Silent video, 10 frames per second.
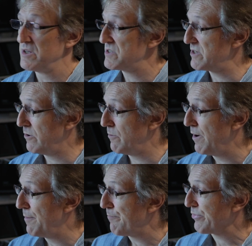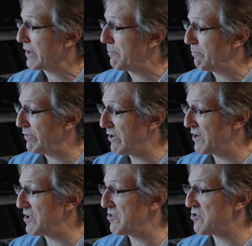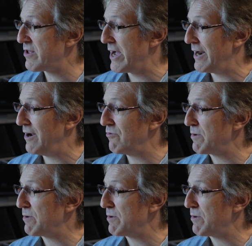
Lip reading: So, plugins that